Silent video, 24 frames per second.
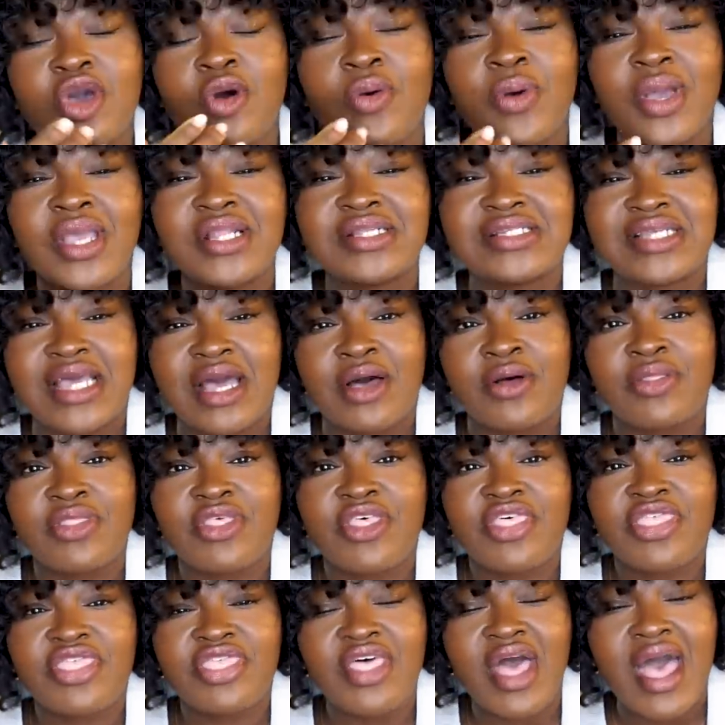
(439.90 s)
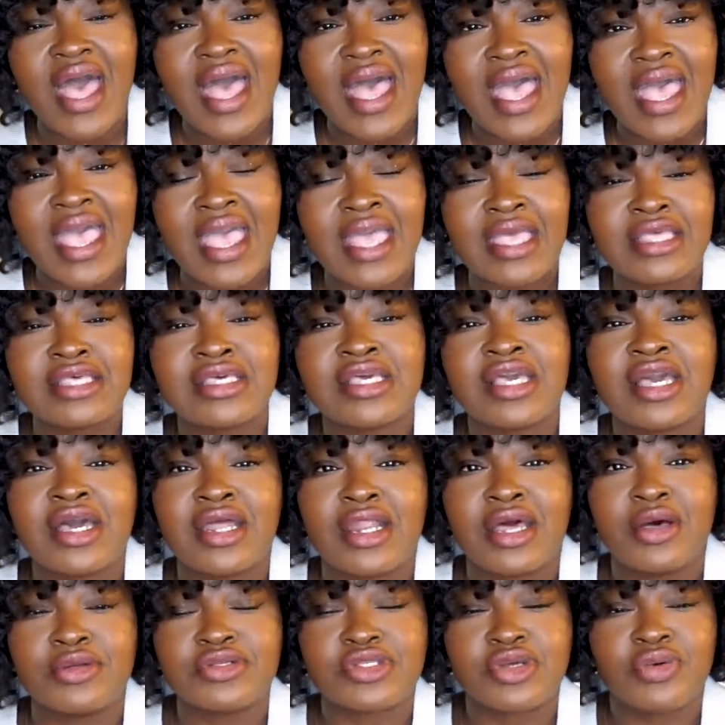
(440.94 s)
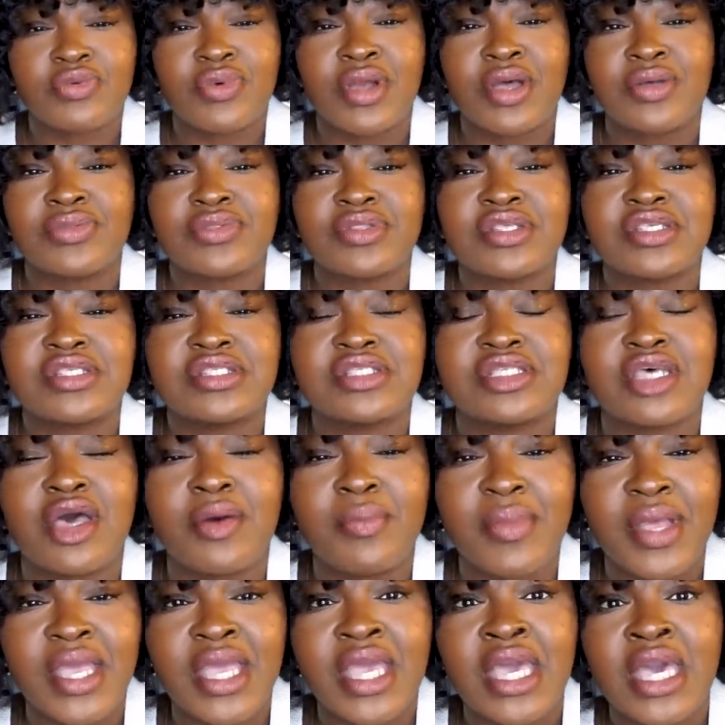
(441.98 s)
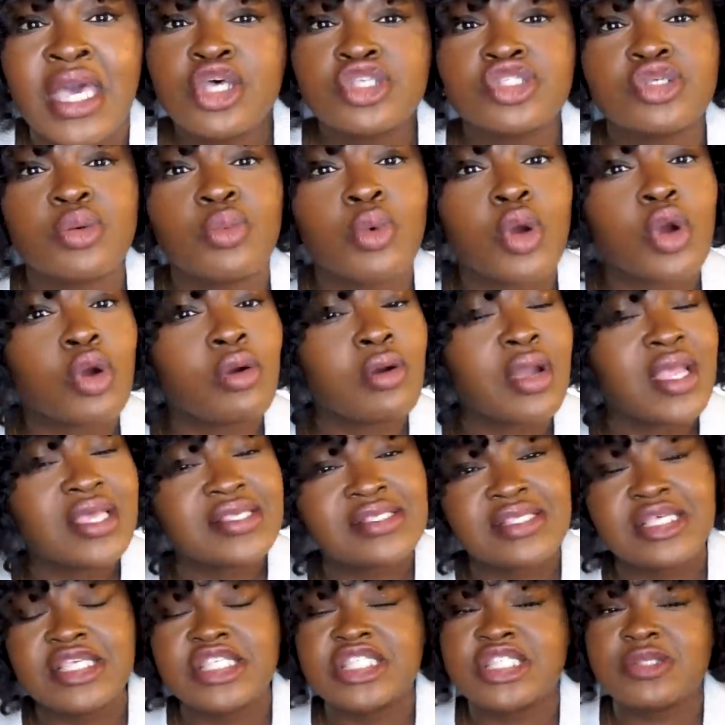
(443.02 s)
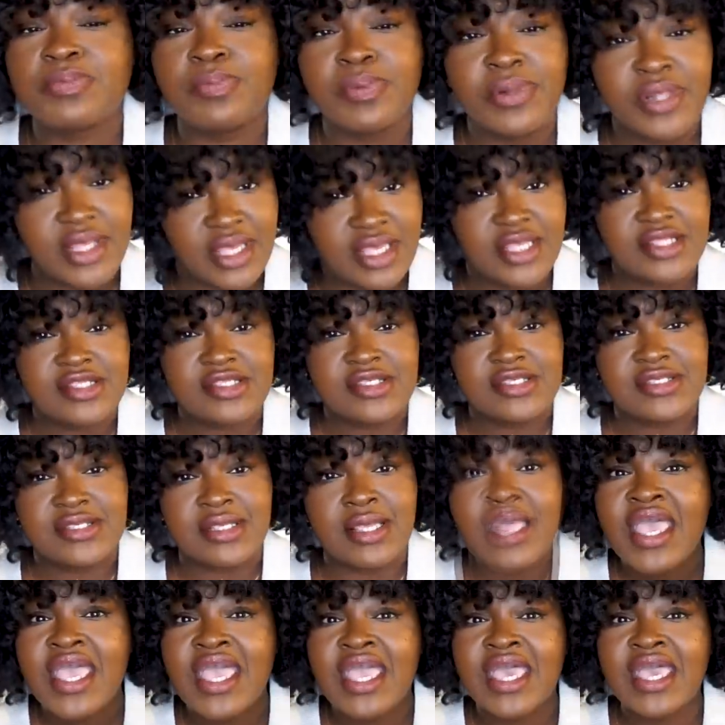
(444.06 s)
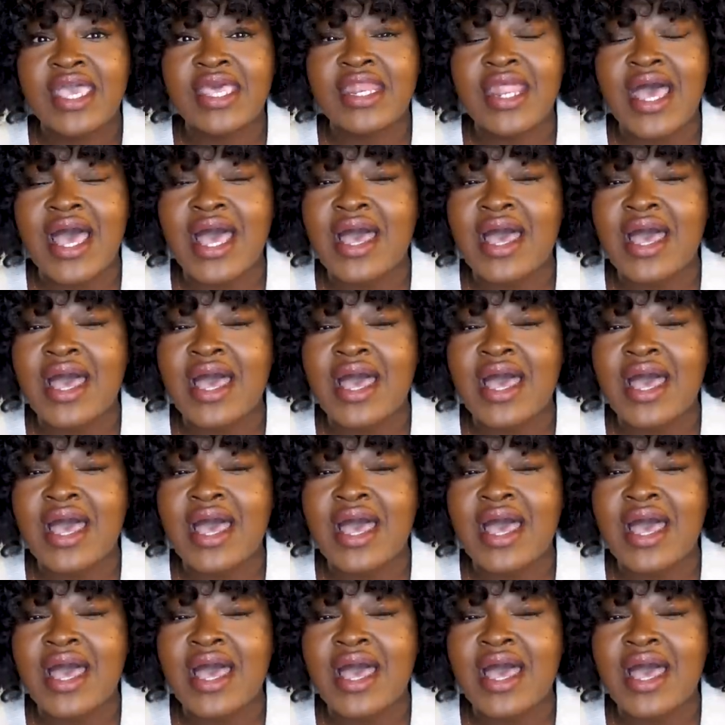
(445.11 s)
going down the thigh, cutouts around the stomach, some crazy splits, and